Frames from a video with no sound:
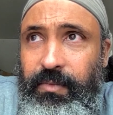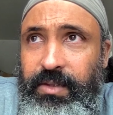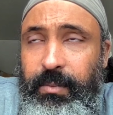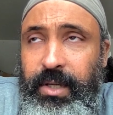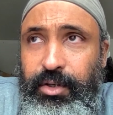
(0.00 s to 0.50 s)

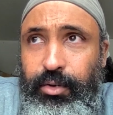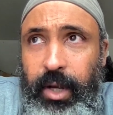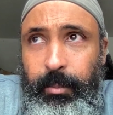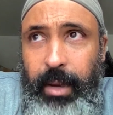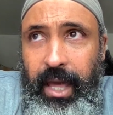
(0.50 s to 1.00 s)
to be a true
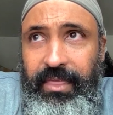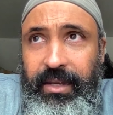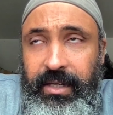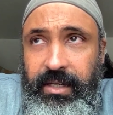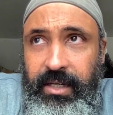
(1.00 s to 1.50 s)
empath,
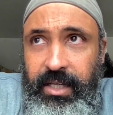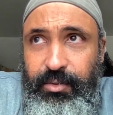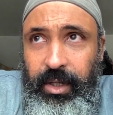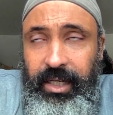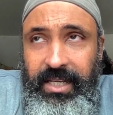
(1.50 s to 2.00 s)
it does
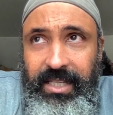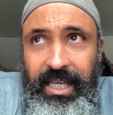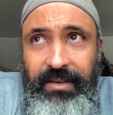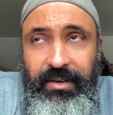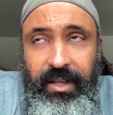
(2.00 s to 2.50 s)
recognize that
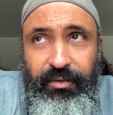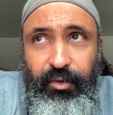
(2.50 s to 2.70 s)
even